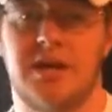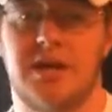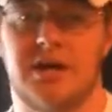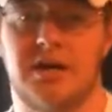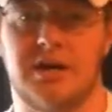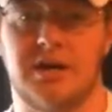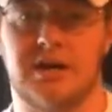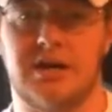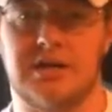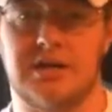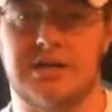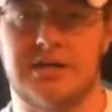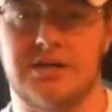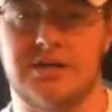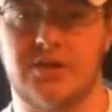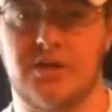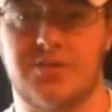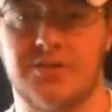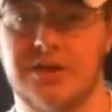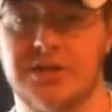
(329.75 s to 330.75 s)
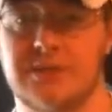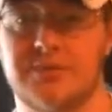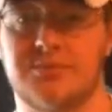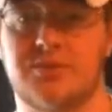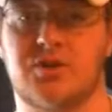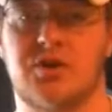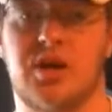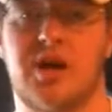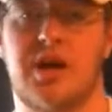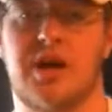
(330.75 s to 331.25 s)
Don't forget to
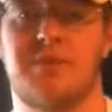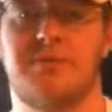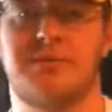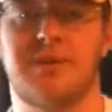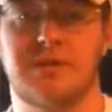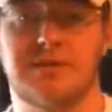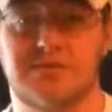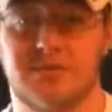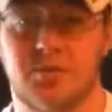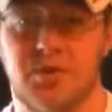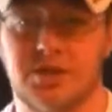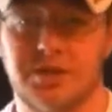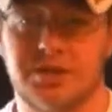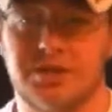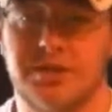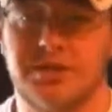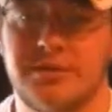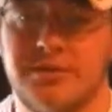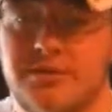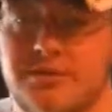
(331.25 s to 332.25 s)
subscribe. Thanks for watching.